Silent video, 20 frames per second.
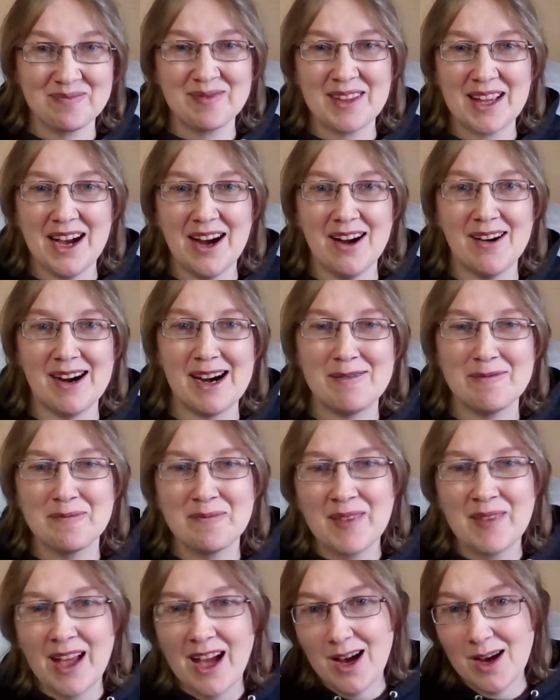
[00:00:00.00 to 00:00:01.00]
All right, I'm
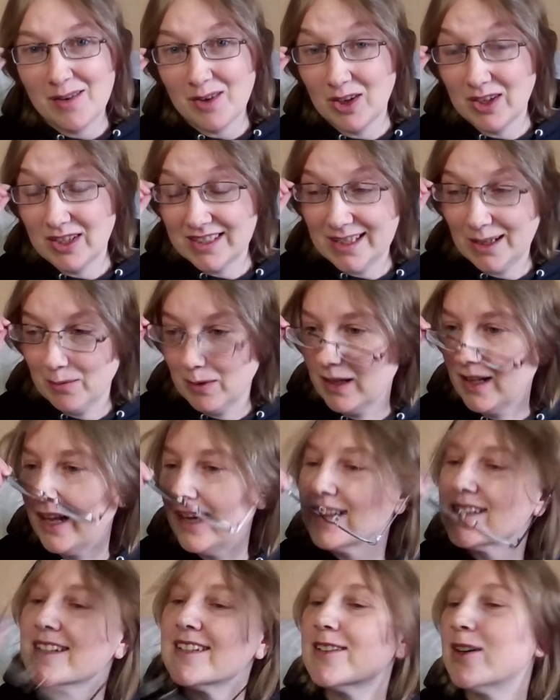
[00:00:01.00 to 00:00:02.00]
gonna take my
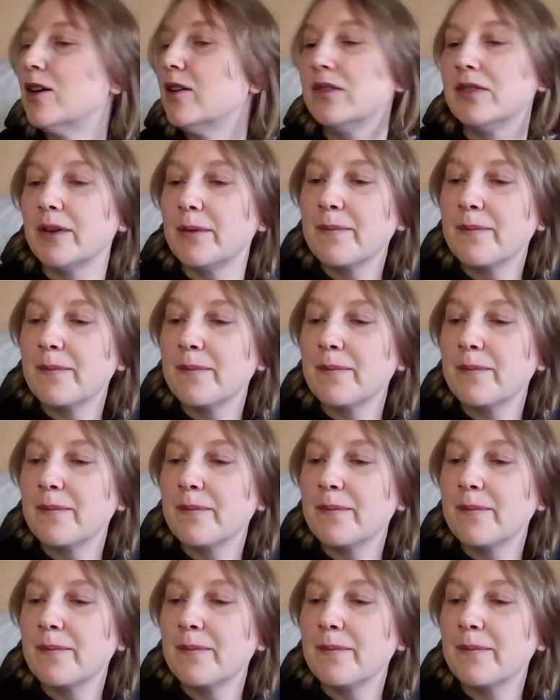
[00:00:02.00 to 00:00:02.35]
glasses off.